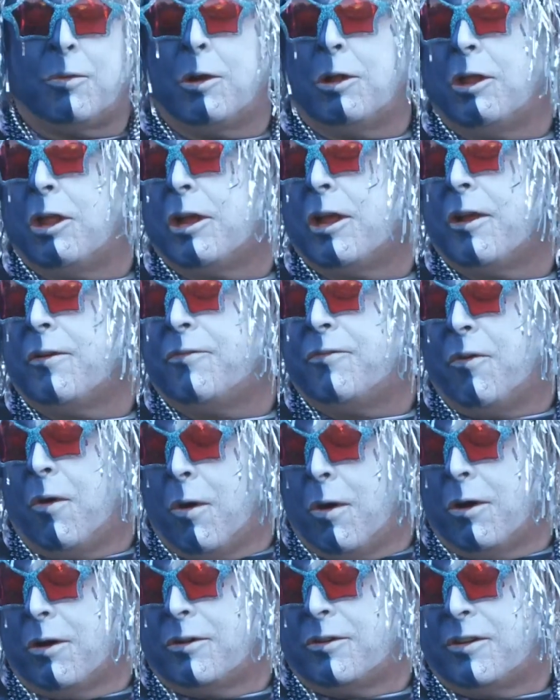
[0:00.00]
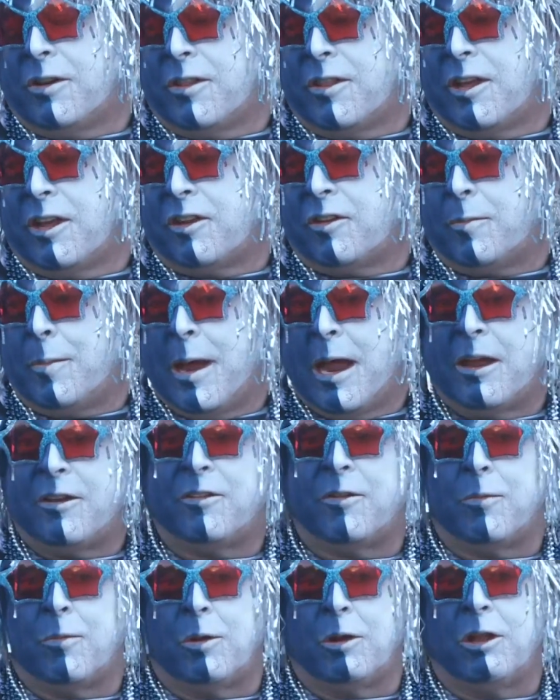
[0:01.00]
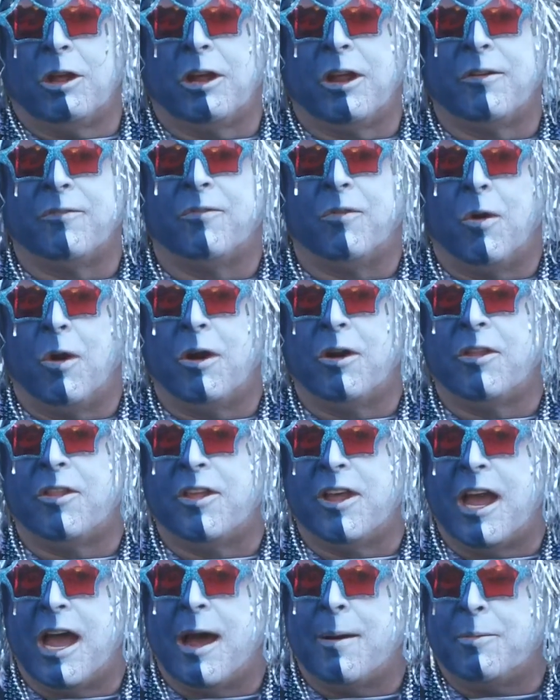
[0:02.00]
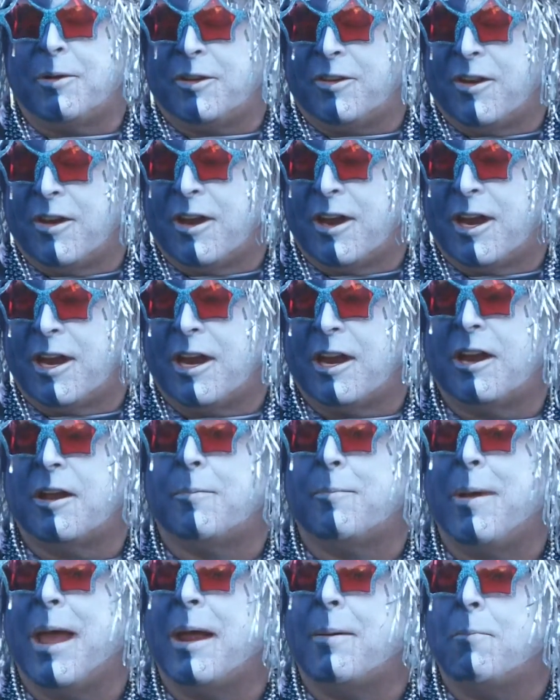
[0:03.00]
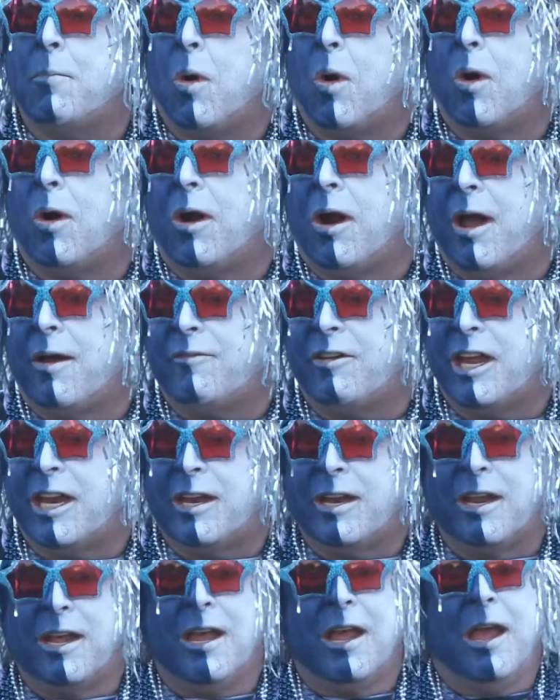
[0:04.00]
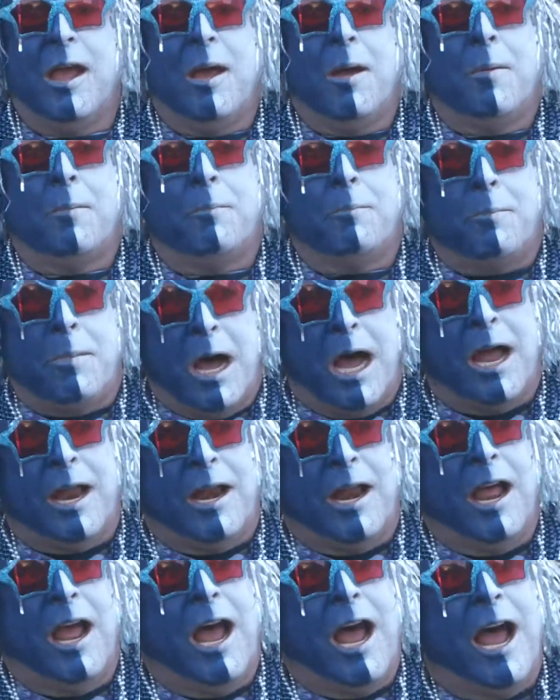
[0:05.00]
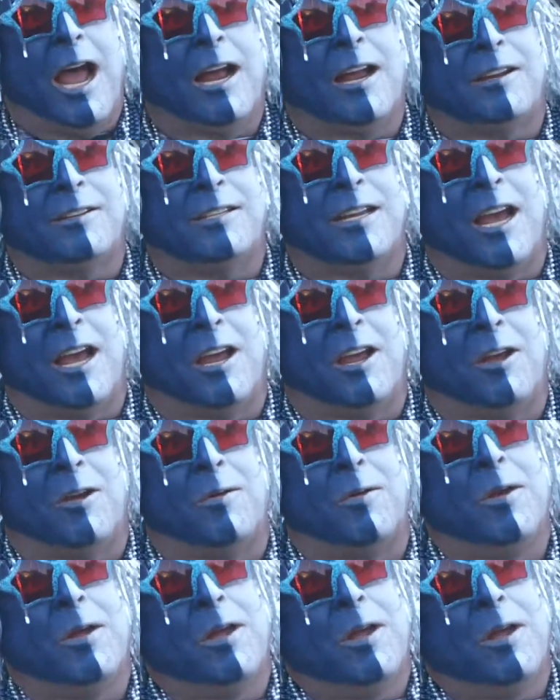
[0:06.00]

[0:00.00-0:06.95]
we're looking forward to the expansion. We're looking forward to the opportunity to make more of it. But I can tell you,